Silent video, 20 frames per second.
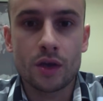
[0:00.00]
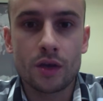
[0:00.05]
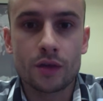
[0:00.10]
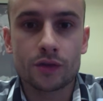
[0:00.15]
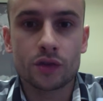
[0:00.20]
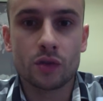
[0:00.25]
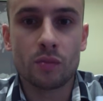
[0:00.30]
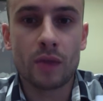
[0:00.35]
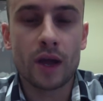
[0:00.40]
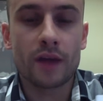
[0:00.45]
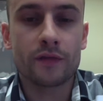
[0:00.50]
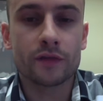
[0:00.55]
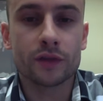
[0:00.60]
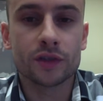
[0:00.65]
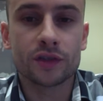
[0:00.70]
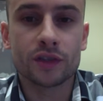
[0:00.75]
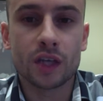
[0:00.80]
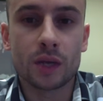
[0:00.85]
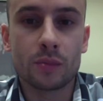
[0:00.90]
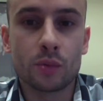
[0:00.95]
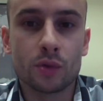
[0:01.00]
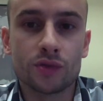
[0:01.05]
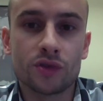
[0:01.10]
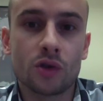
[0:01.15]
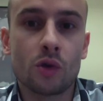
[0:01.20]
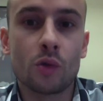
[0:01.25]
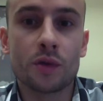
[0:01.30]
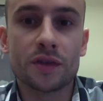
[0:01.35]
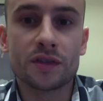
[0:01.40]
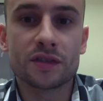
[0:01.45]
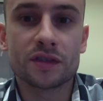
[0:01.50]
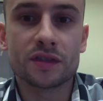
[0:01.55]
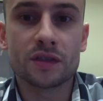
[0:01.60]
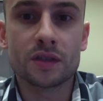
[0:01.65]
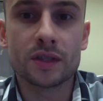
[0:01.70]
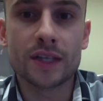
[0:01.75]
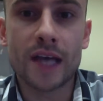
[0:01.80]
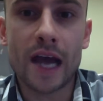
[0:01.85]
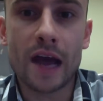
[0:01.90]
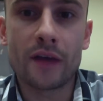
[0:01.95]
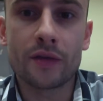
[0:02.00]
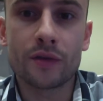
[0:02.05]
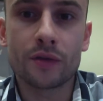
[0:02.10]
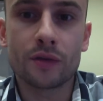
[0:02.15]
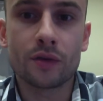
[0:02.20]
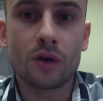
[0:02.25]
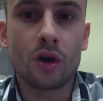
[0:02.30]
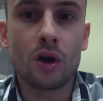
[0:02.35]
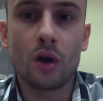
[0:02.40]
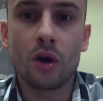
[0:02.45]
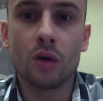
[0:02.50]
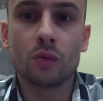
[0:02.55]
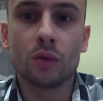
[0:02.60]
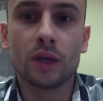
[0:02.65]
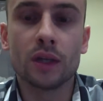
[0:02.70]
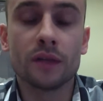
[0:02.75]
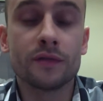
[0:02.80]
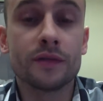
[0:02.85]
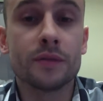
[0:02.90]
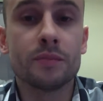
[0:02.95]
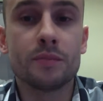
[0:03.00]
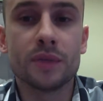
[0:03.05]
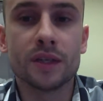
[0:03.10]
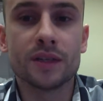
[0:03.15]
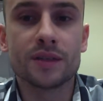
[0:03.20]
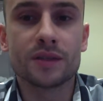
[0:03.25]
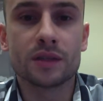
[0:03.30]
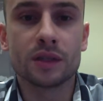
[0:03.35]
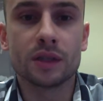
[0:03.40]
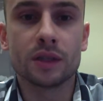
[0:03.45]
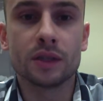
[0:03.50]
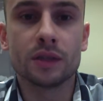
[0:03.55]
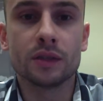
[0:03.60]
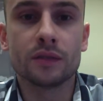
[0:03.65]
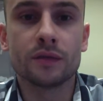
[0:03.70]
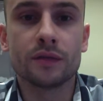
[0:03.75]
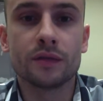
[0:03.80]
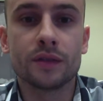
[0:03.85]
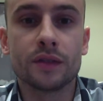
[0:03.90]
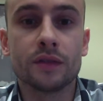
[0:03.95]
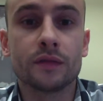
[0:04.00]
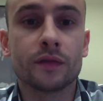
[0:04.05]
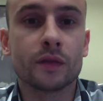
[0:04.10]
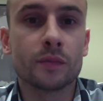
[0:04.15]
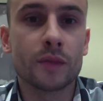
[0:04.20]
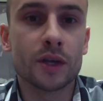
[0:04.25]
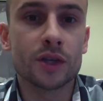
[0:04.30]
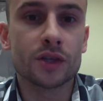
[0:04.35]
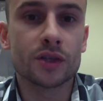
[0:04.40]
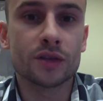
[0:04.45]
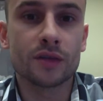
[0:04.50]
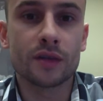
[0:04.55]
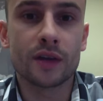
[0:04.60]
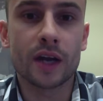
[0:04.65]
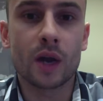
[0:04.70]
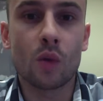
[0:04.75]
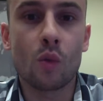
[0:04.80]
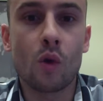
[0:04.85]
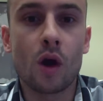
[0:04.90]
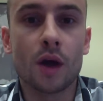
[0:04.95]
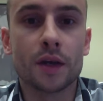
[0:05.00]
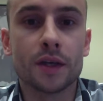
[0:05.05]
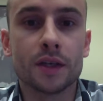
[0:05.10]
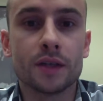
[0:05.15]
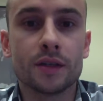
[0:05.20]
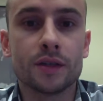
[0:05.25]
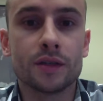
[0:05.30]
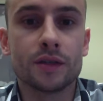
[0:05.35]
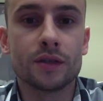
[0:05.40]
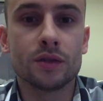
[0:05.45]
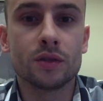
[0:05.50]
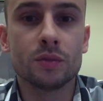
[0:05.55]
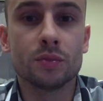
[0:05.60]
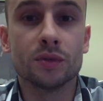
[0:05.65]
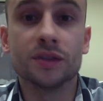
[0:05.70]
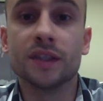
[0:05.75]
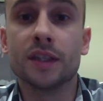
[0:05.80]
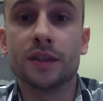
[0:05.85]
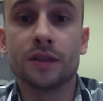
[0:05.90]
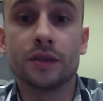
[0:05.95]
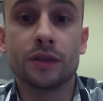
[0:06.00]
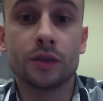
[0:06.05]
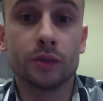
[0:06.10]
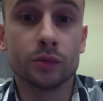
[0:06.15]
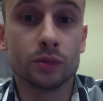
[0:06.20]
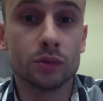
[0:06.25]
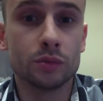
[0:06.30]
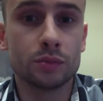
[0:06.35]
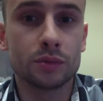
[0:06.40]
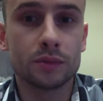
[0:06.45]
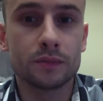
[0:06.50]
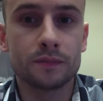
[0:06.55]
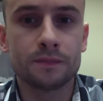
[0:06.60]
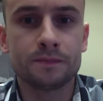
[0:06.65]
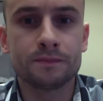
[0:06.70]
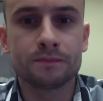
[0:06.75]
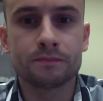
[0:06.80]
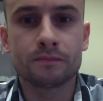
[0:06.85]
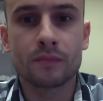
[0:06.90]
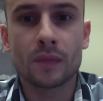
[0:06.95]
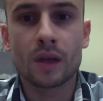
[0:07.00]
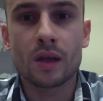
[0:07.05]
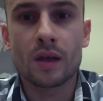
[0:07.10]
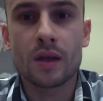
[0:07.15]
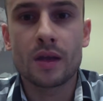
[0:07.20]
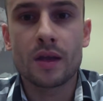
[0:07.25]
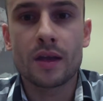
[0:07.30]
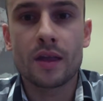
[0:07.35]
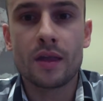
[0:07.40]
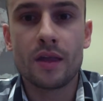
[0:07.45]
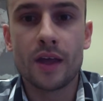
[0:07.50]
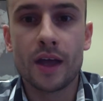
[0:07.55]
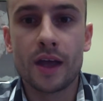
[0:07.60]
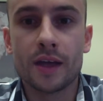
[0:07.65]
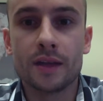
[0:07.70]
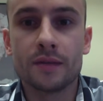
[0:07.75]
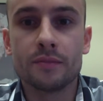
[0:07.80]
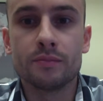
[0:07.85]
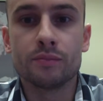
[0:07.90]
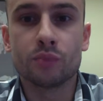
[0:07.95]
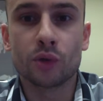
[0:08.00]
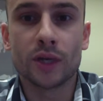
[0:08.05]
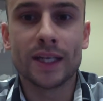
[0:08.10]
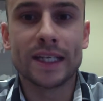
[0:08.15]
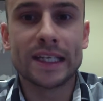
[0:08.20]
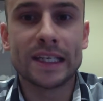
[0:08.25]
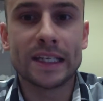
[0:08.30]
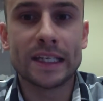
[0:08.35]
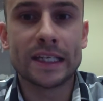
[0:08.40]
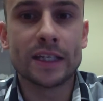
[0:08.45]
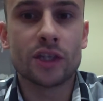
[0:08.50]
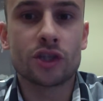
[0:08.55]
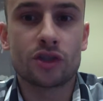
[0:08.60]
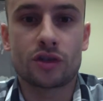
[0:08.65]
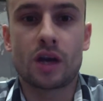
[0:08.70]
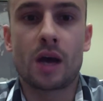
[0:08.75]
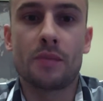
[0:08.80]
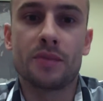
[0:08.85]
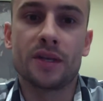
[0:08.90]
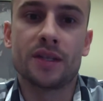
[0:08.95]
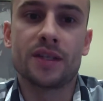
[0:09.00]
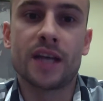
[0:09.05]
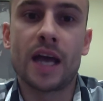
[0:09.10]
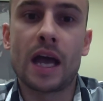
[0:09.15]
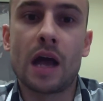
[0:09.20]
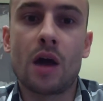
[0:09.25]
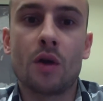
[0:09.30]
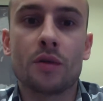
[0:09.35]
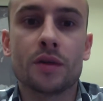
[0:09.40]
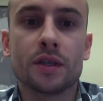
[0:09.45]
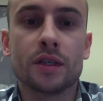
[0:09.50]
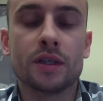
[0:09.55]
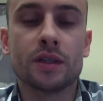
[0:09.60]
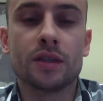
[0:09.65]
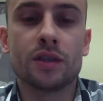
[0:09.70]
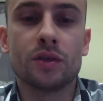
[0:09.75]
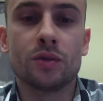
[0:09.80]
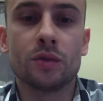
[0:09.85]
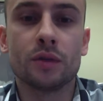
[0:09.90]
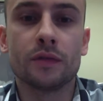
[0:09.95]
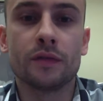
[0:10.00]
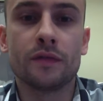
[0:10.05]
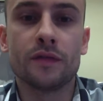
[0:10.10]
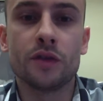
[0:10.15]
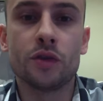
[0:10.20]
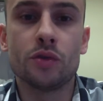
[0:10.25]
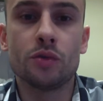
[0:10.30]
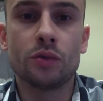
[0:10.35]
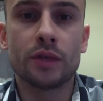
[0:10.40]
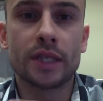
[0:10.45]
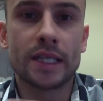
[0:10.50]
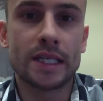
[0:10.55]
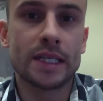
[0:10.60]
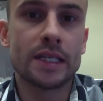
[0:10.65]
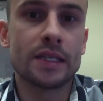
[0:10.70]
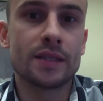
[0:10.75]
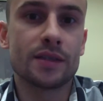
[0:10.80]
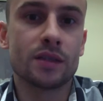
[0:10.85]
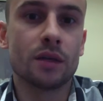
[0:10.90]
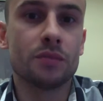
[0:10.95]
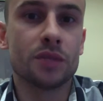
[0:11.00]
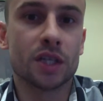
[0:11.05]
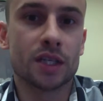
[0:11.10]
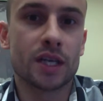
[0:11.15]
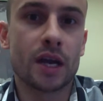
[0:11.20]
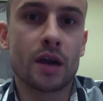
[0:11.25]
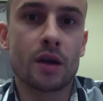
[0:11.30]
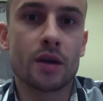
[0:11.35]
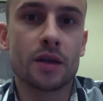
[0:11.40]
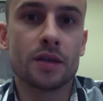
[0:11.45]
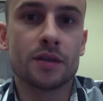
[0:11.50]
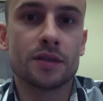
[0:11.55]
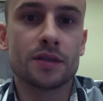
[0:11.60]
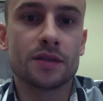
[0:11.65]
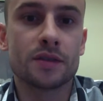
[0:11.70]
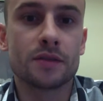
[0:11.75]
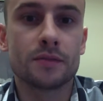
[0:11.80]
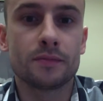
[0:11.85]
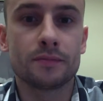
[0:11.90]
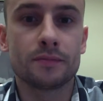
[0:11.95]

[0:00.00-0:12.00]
So my first step was always to gather all relevant bits of information that I wanted to present to the group, then break each topic down into a few key subject areas.